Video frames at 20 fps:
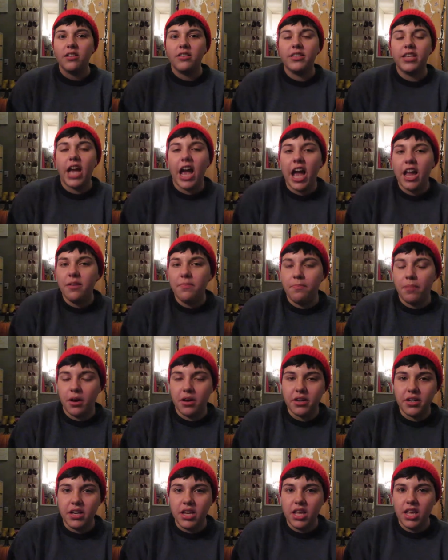Ted
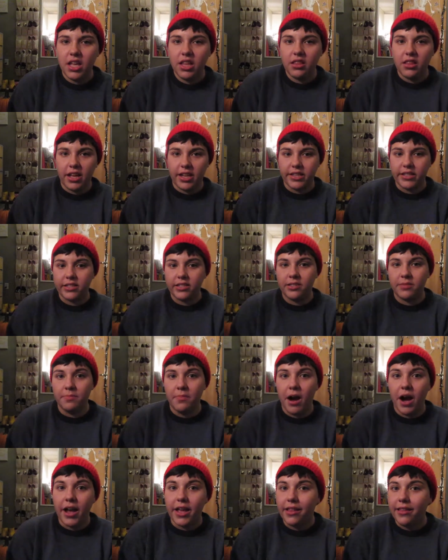Bundy like
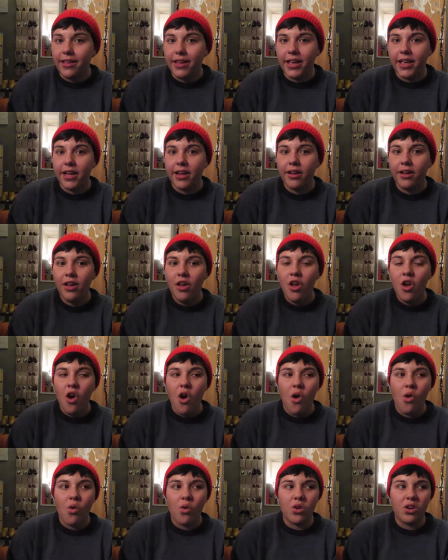smiling,
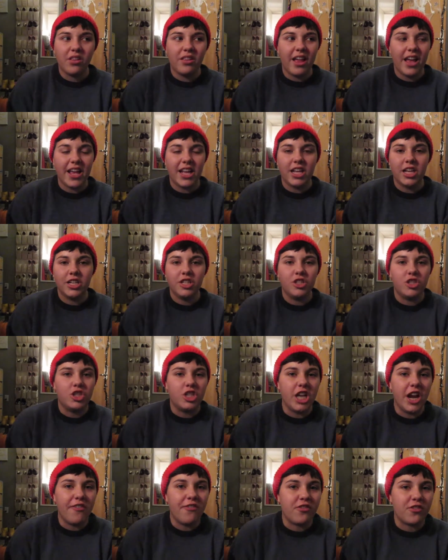or like
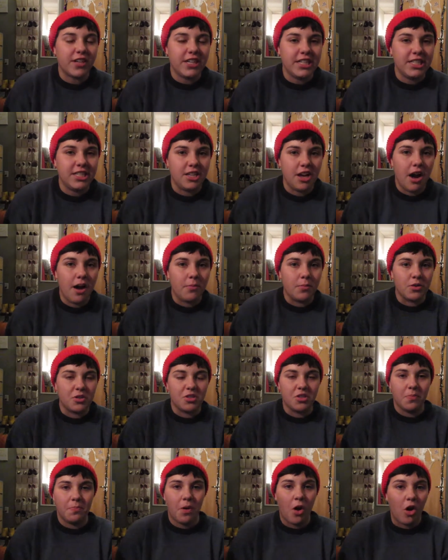Jeffrey
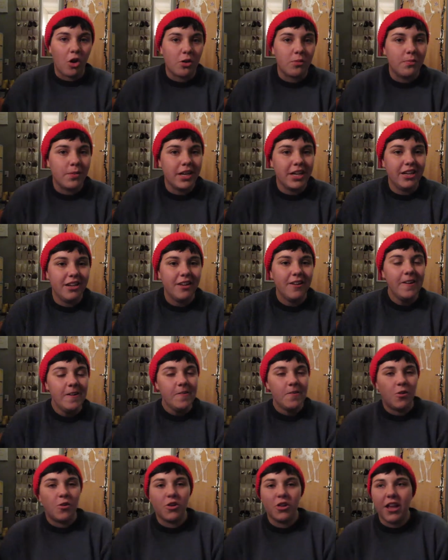Dahmer's apartment,
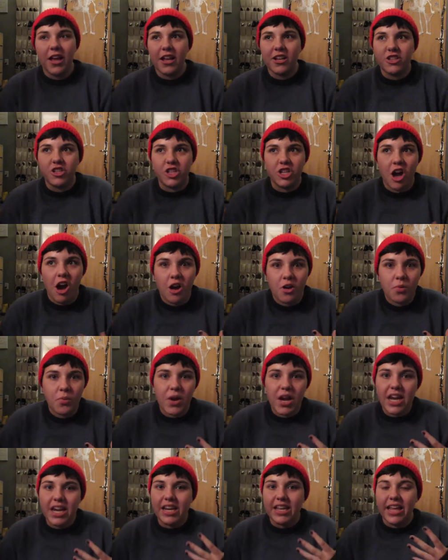or like John
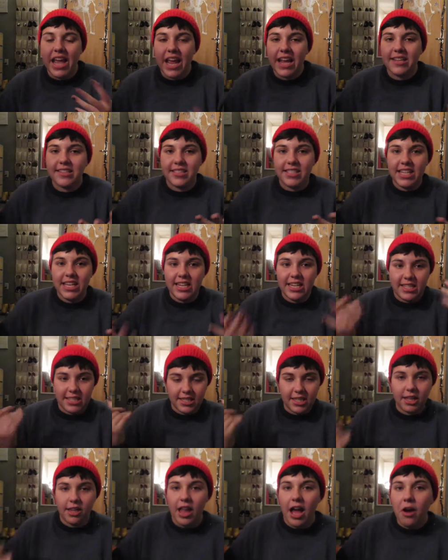Wayne Gacy in
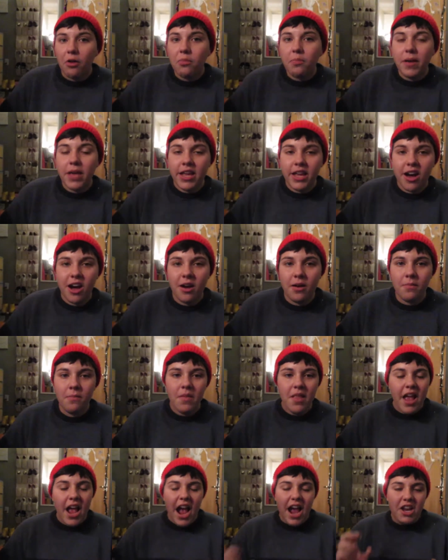his clown
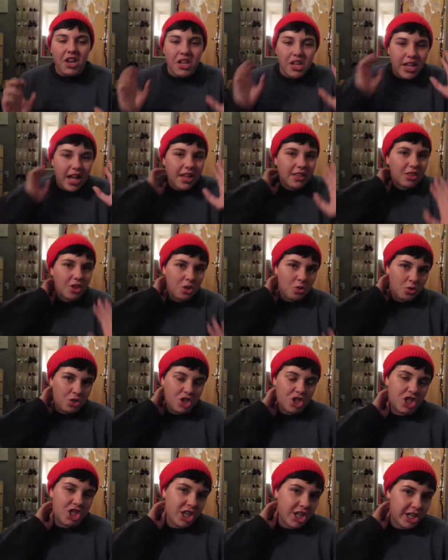makeup, and you get
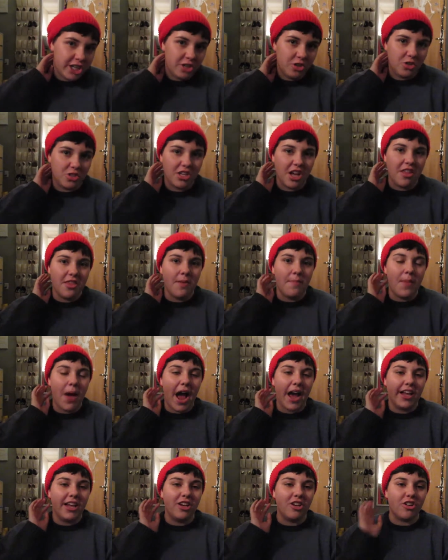those chills on the
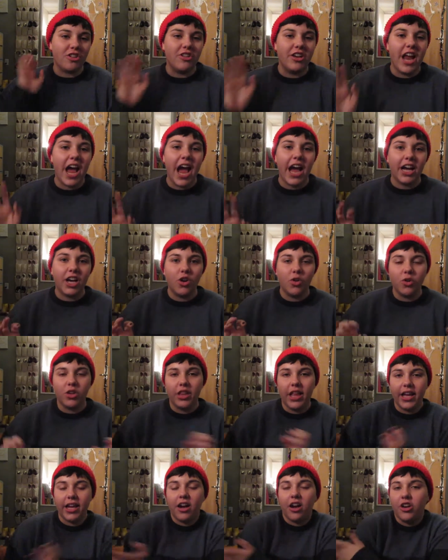back of your neck or
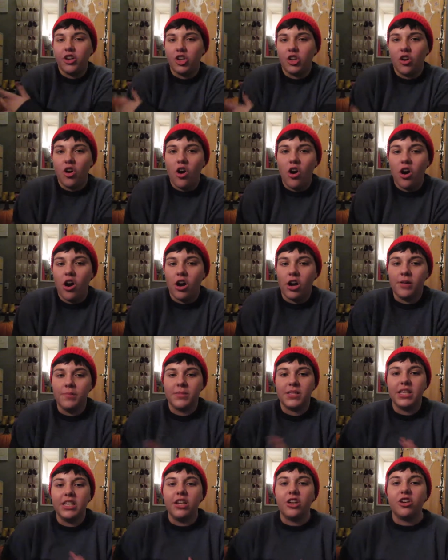like on your
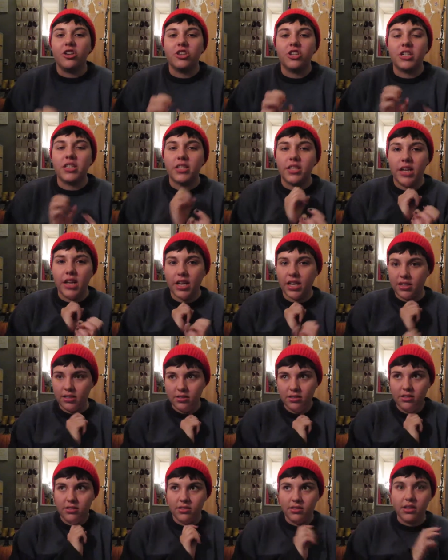arms, and you're just like,
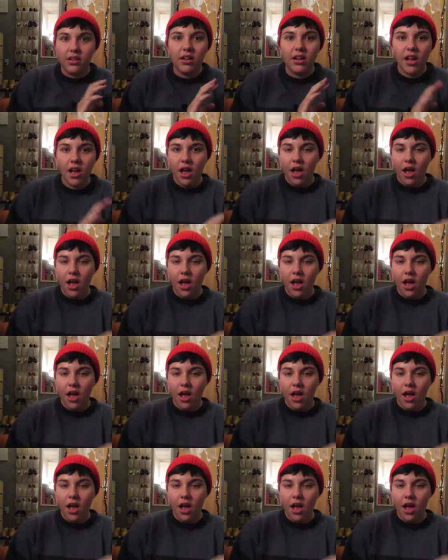ugh.